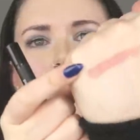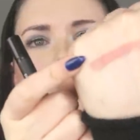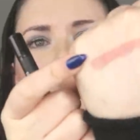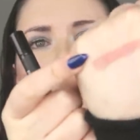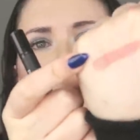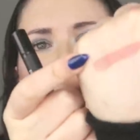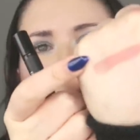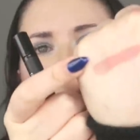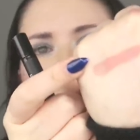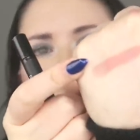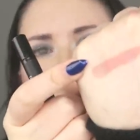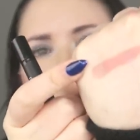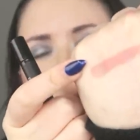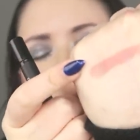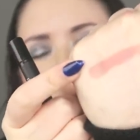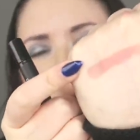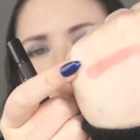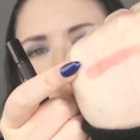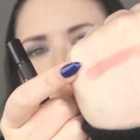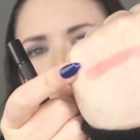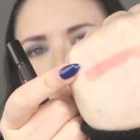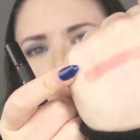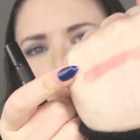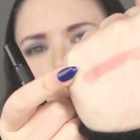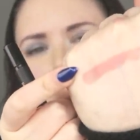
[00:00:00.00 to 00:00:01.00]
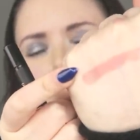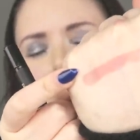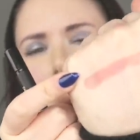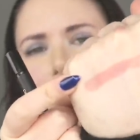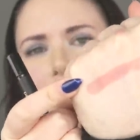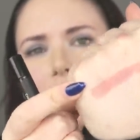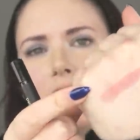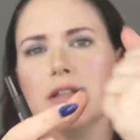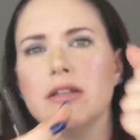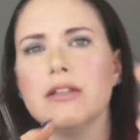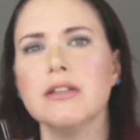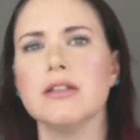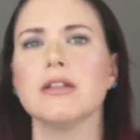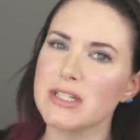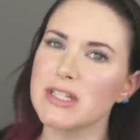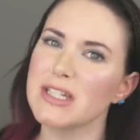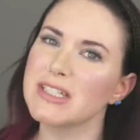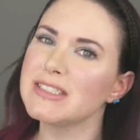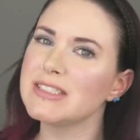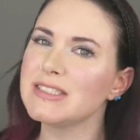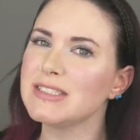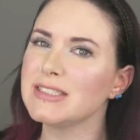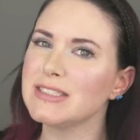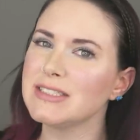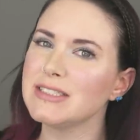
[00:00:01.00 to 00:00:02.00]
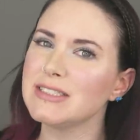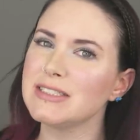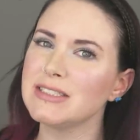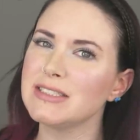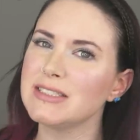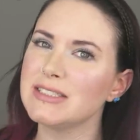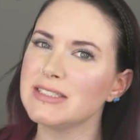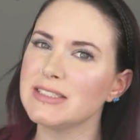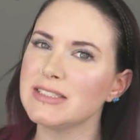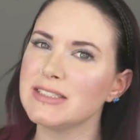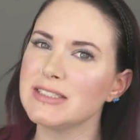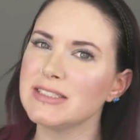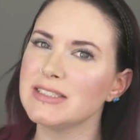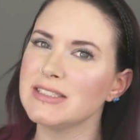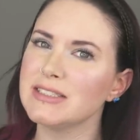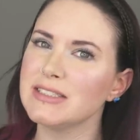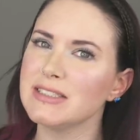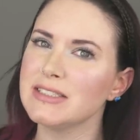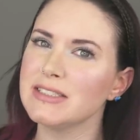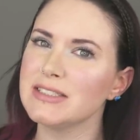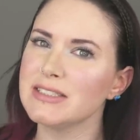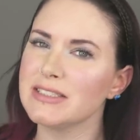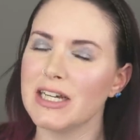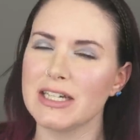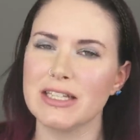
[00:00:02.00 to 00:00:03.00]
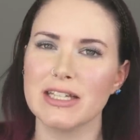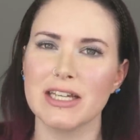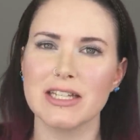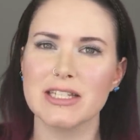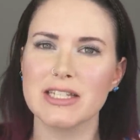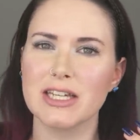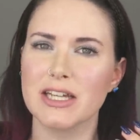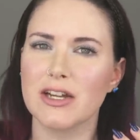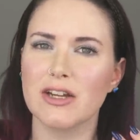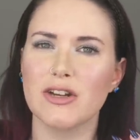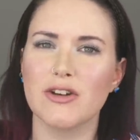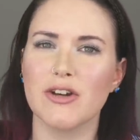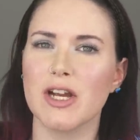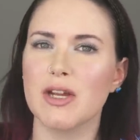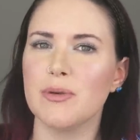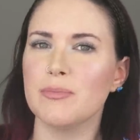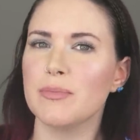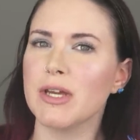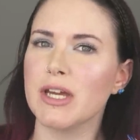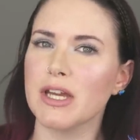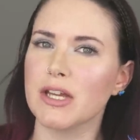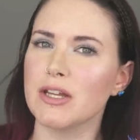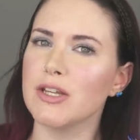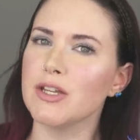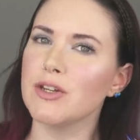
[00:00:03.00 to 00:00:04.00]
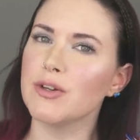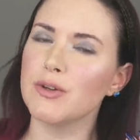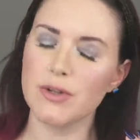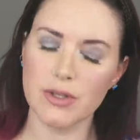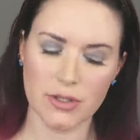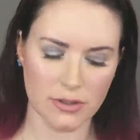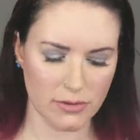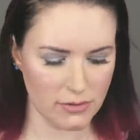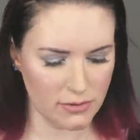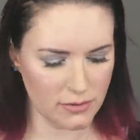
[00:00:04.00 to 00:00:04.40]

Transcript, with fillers: Here it is on the back of my hand. I think it's like a great pink nude.